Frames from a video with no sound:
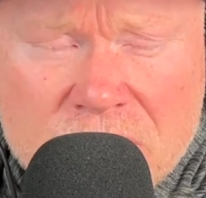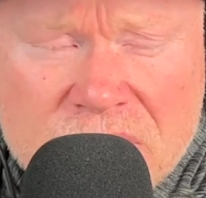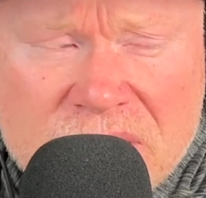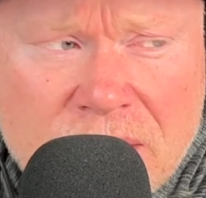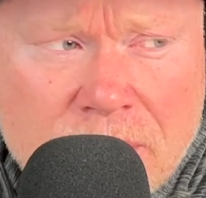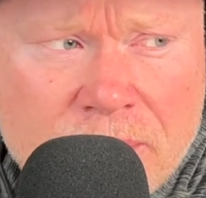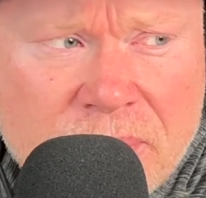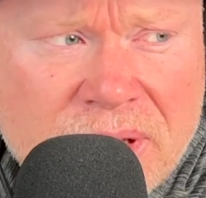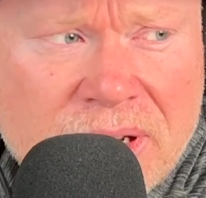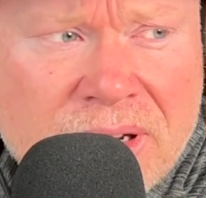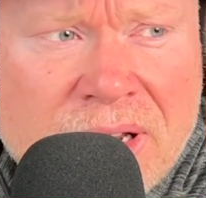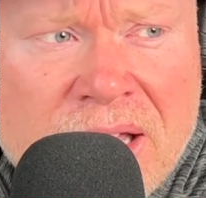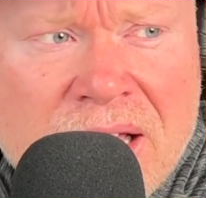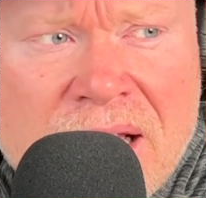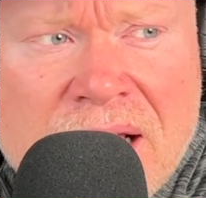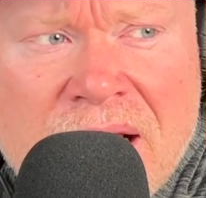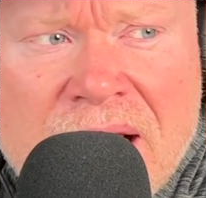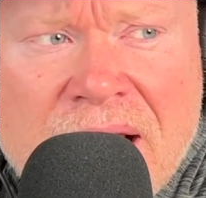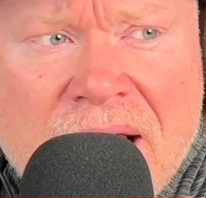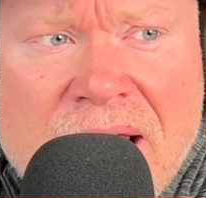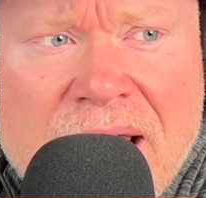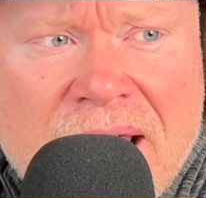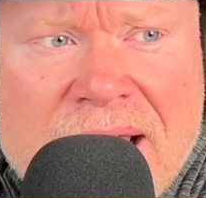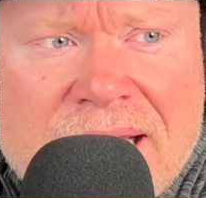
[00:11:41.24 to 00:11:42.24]
something.
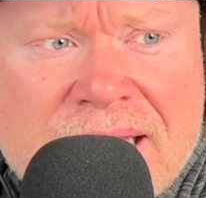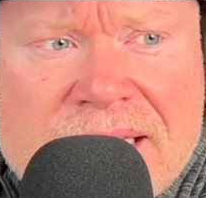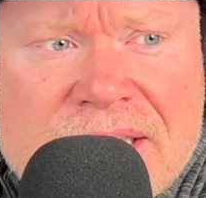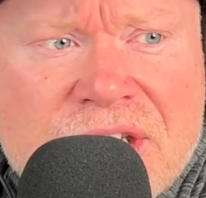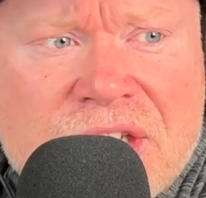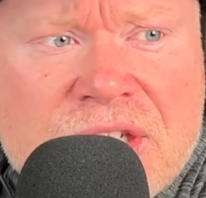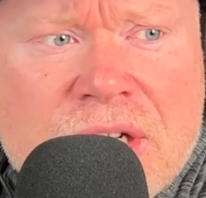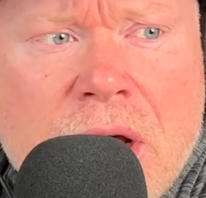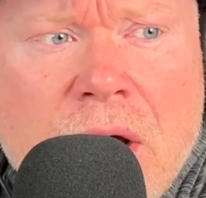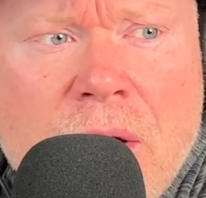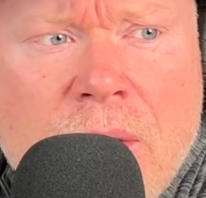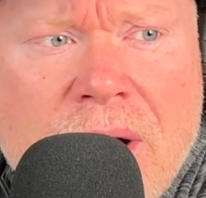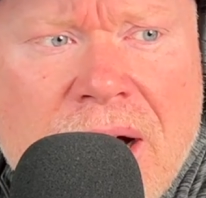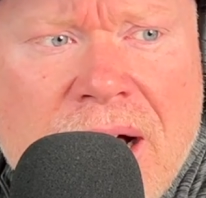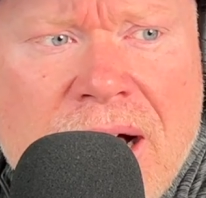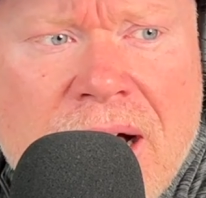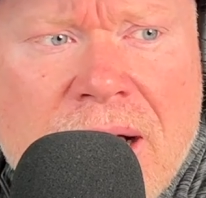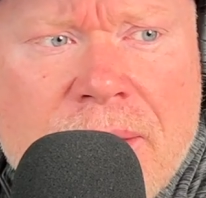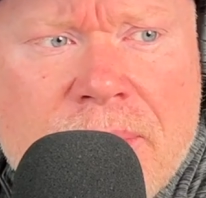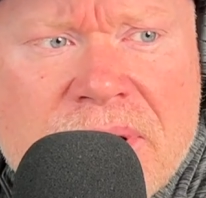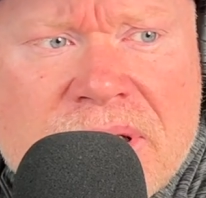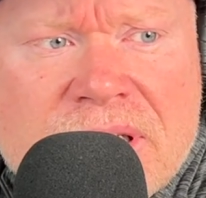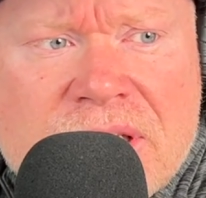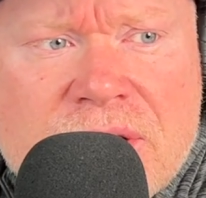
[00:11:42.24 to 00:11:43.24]
And
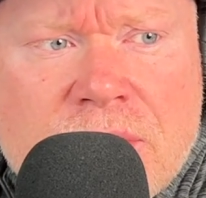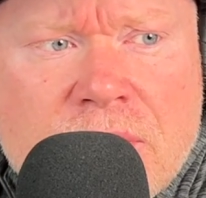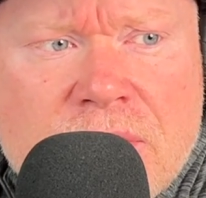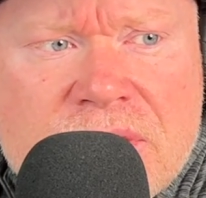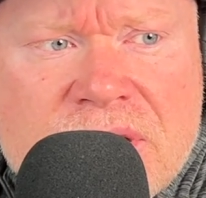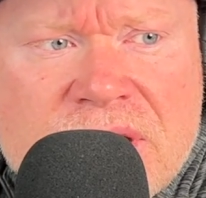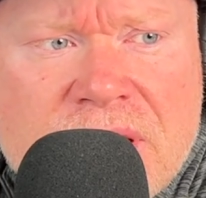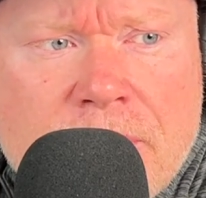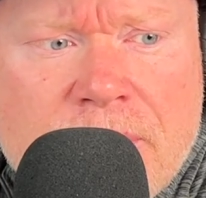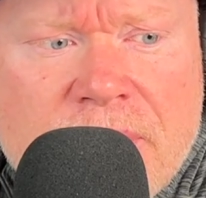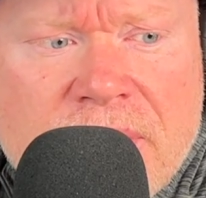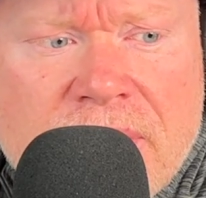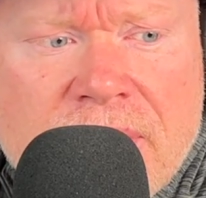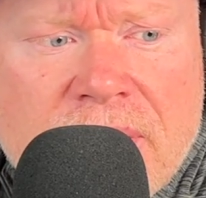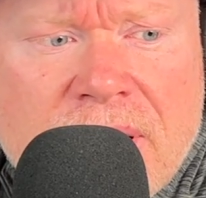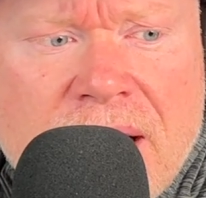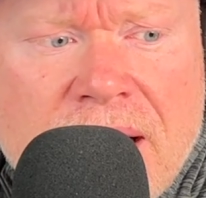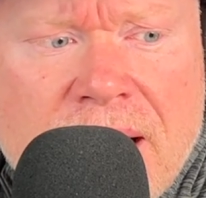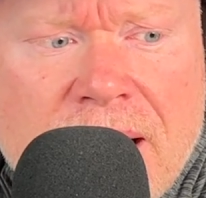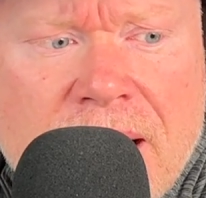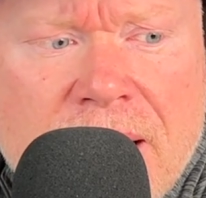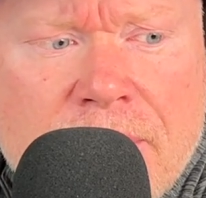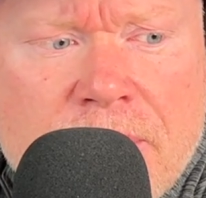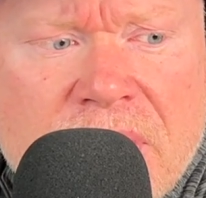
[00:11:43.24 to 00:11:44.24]
so being sold something,
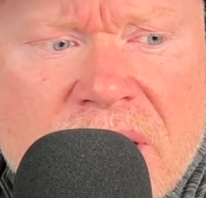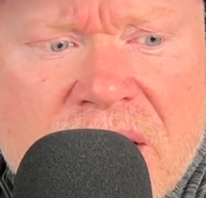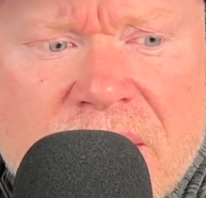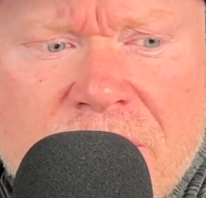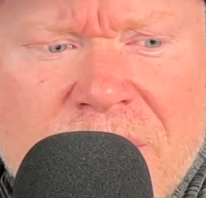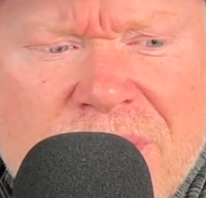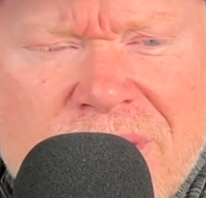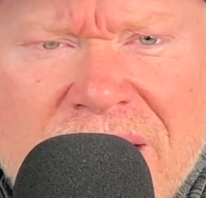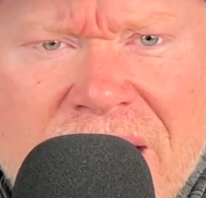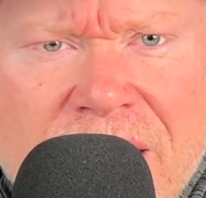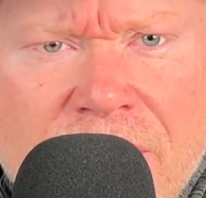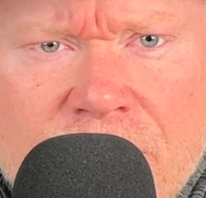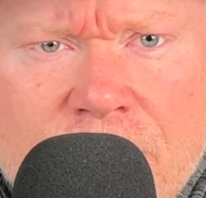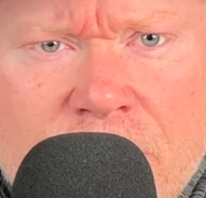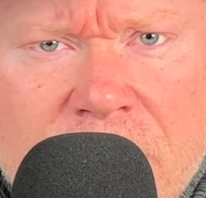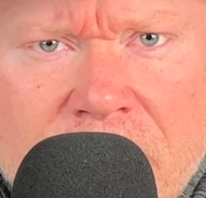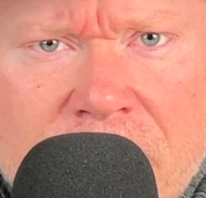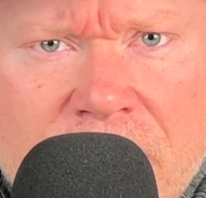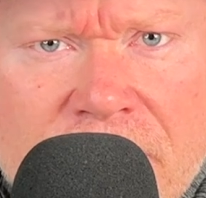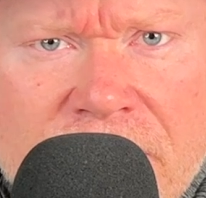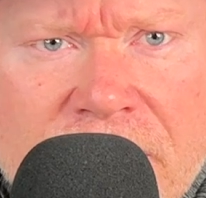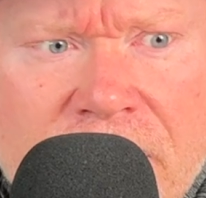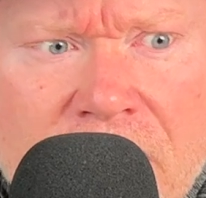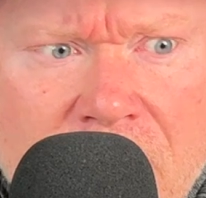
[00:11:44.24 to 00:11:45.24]
being communicated with
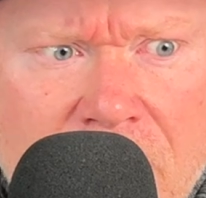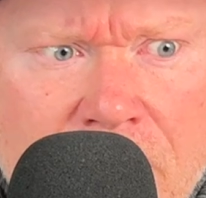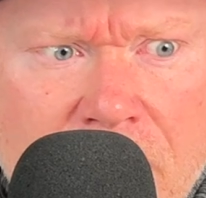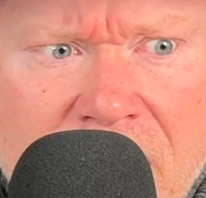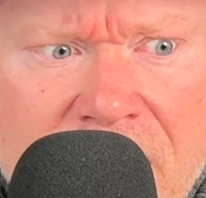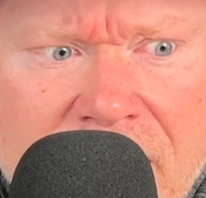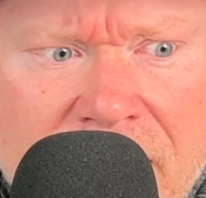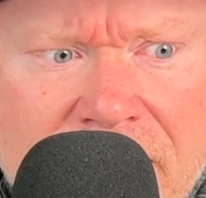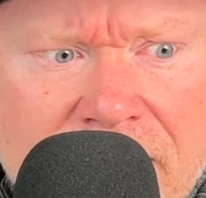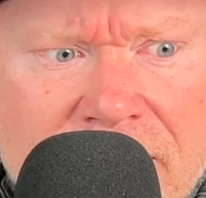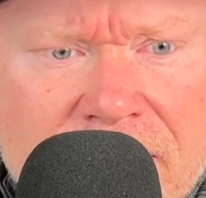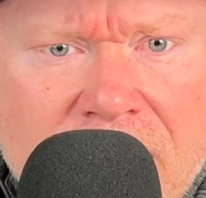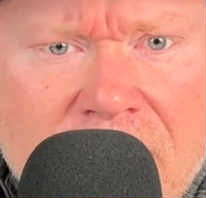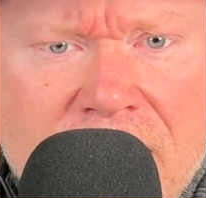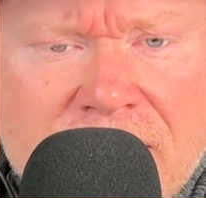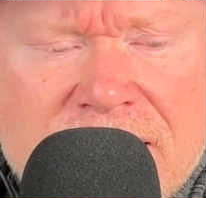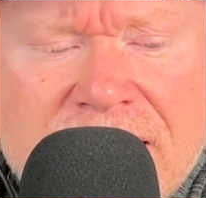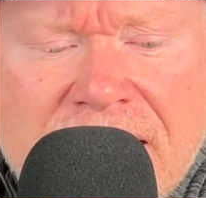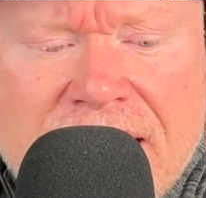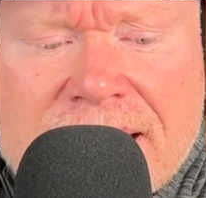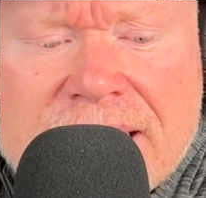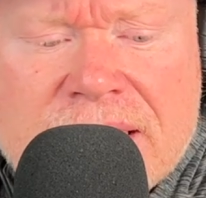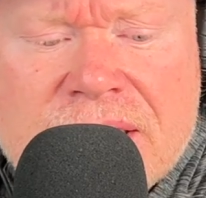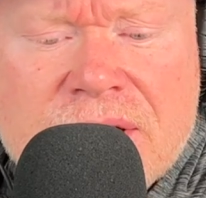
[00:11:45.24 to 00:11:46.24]
people that aren't my
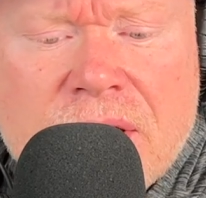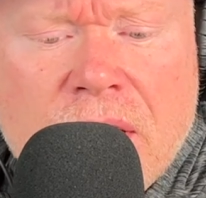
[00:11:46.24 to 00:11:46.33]
contacts.